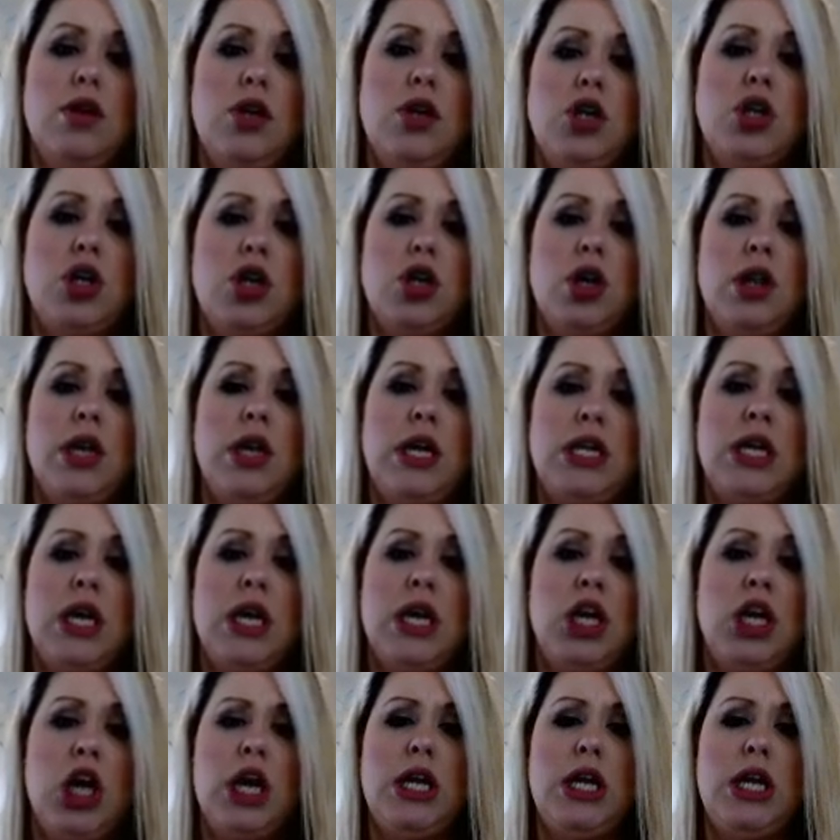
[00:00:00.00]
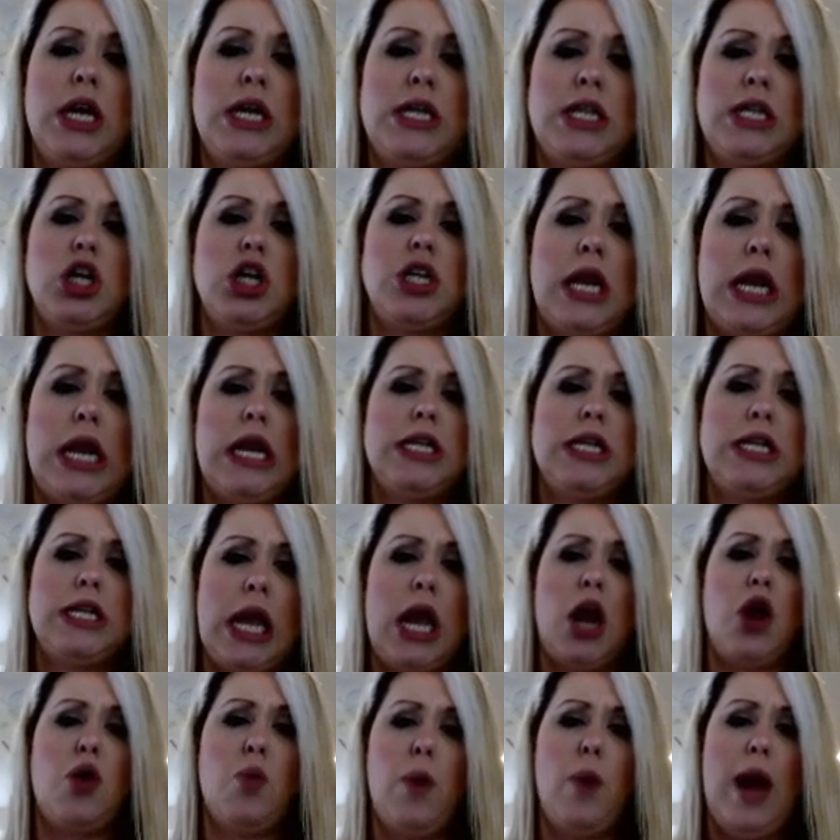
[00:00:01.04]
Surely, to goodness, there's an
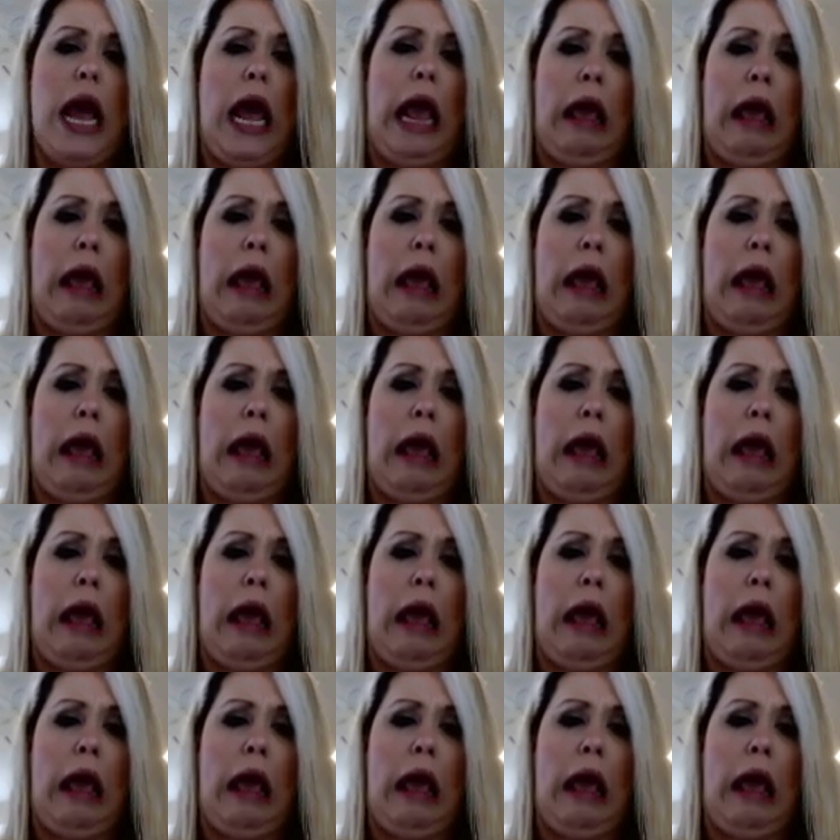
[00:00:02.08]
easier way.